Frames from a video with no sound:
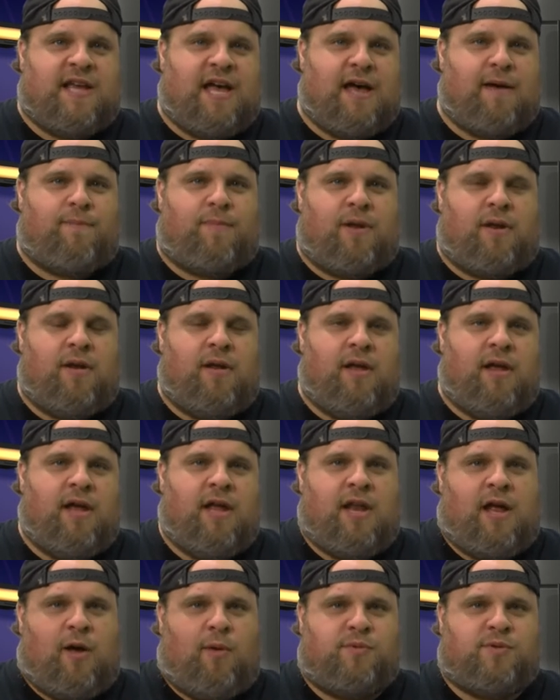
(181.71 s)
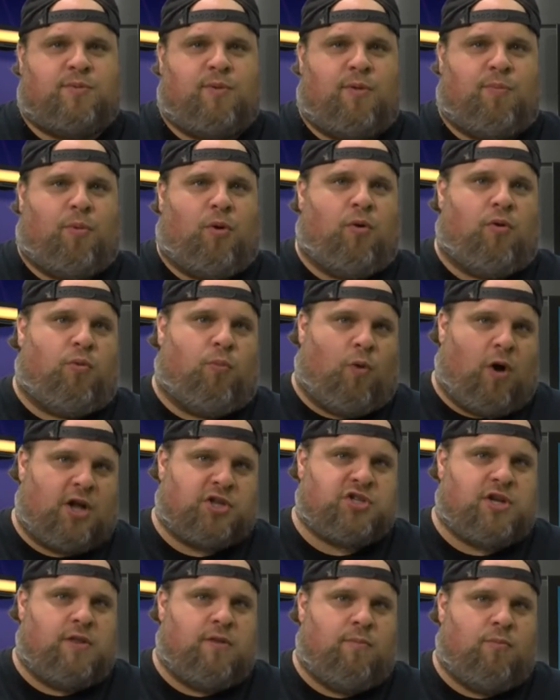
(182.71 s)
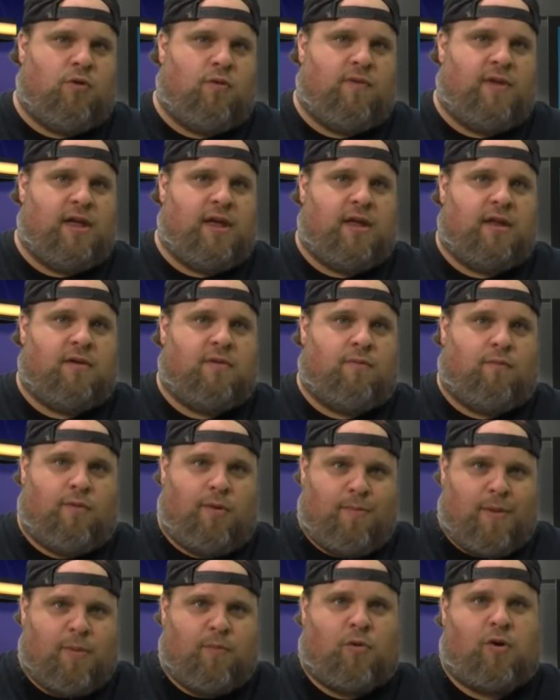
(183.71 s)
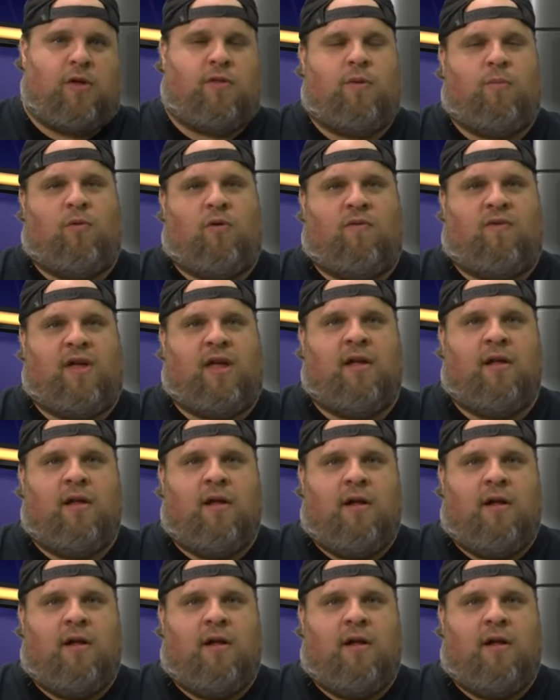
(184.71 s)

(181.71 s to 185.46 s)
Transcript: happen and helps with both watching the movie and remembering the movie.